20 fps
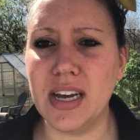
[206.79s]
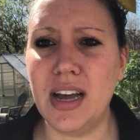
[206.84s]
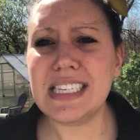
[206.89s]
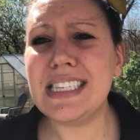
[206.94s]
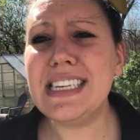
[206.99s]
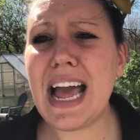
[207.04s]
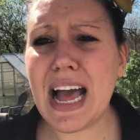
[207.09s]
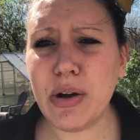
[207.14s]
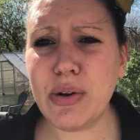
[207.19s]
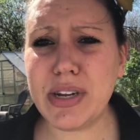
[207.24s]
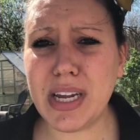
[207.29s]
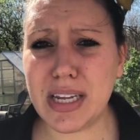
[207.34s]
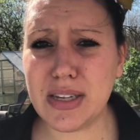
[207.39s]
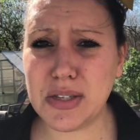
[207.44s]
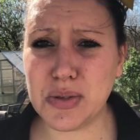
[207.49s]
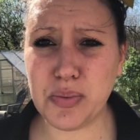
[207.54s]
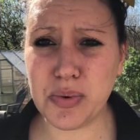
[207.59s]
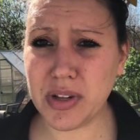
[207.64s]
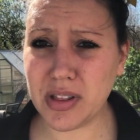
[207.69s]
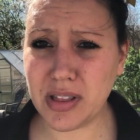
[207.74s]
Because
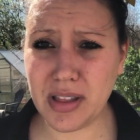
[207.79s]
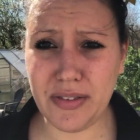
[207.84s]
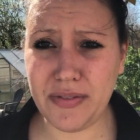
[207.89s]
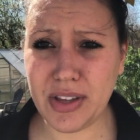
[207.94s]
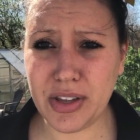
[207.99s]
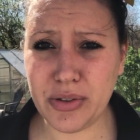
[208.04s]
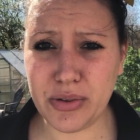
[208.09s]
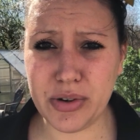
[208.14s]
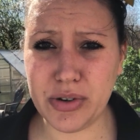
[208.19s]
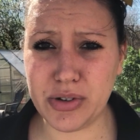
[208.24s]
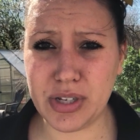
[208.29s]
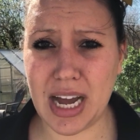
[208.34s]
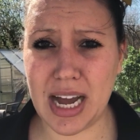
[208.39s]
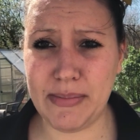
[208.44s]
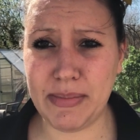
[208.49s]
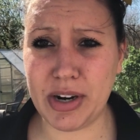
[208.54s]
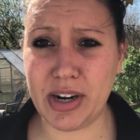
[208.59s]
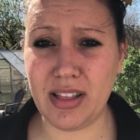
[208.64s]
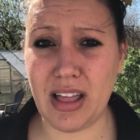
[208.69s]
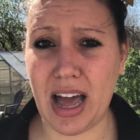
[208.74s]
nowadays we're living through a
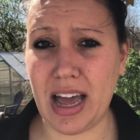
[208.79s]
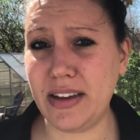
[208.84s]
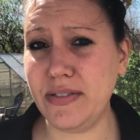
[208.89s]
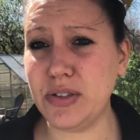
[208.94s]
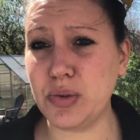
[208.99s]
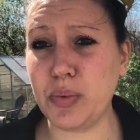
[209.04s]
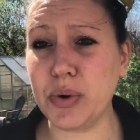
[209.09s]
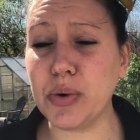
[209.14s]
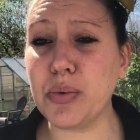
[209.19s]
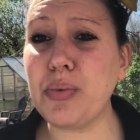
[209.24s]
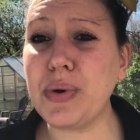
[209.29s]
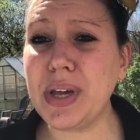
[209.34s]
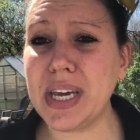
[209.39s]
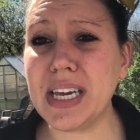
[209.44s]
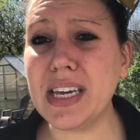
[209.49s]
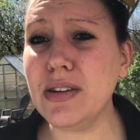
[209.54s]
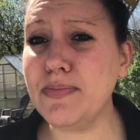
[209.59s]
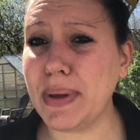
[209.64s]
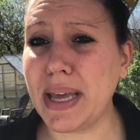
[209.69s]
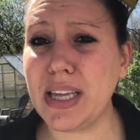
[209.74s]
time in our lives where we
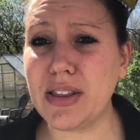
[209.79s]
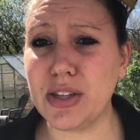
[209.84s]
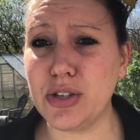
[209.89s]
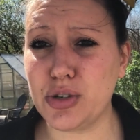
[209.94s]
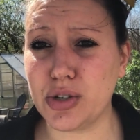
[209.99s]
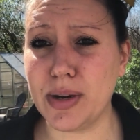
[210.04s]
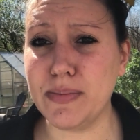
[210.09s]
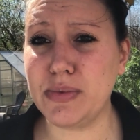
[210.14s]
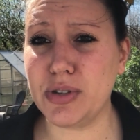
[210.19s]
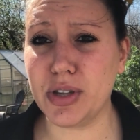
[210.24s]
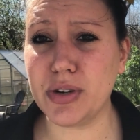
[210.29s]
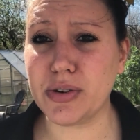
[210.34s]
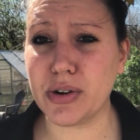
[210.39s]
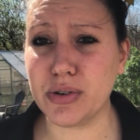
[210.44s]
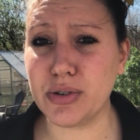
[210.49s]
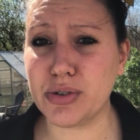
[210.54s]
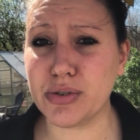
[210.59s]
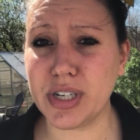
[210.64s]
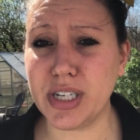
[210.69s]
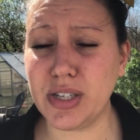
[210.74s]
can make the trip to the
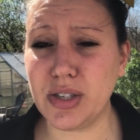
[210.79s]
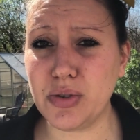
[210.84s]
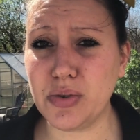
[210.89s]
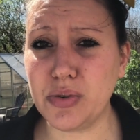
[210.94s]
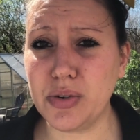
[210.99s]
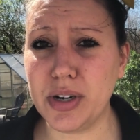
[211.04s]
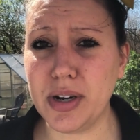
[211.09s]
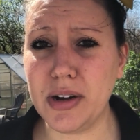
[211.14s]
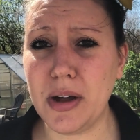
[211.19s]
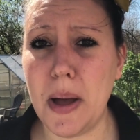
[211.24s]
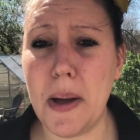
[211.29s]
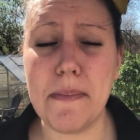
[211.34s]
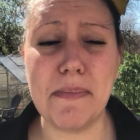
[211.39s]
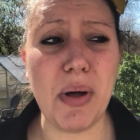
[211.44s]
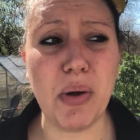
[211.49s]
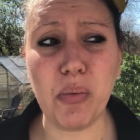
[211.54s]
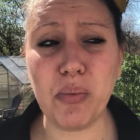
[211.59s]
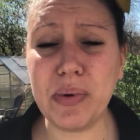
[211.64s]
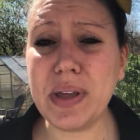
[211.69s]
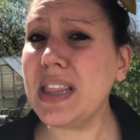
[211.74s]
grocery store,
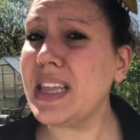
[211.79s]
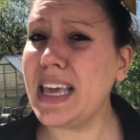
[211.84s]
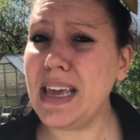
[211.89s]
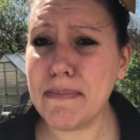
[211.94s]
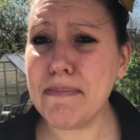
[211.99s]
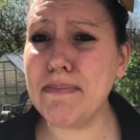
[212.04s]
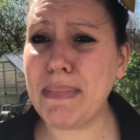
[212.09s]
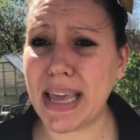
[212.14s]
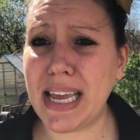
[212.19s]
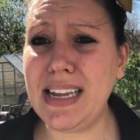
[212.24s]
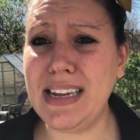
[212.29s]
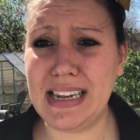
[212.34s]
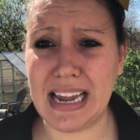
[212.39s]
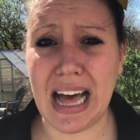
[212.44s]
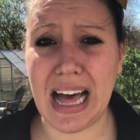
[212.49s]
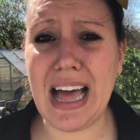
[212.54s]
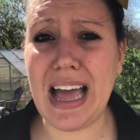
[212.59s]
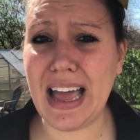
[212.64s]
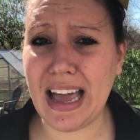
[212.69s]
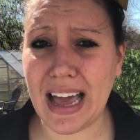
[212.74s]
but we, it may
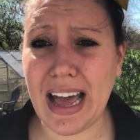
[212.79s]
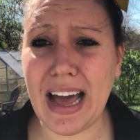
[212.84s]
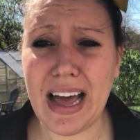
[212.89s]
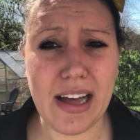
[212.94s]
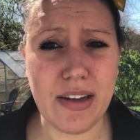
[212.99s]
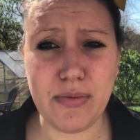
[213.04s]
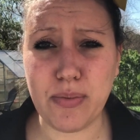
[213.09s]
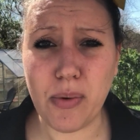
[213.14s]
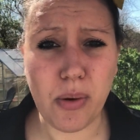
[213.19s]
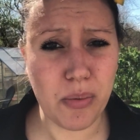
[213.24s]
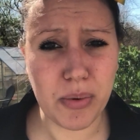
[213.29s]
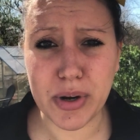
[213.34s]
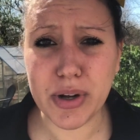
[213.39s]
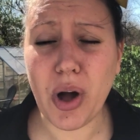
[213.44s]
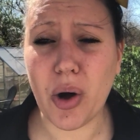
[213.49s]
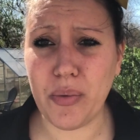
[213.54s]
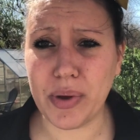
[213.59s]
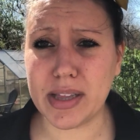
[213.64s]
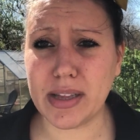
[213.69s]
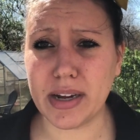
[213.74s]
not have what we're
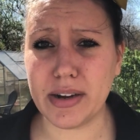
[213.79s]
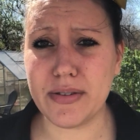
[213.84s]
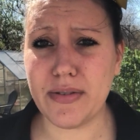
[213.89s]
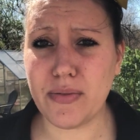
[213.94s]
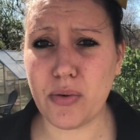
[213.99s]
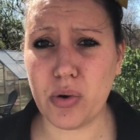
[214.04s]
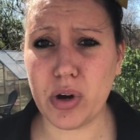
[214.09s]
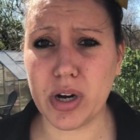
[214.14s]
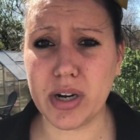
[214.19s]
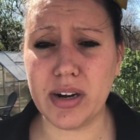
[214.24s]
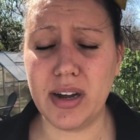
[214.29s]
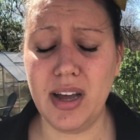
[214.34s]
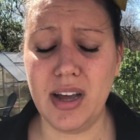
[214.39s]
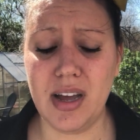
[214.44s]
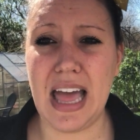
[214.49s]
going there for.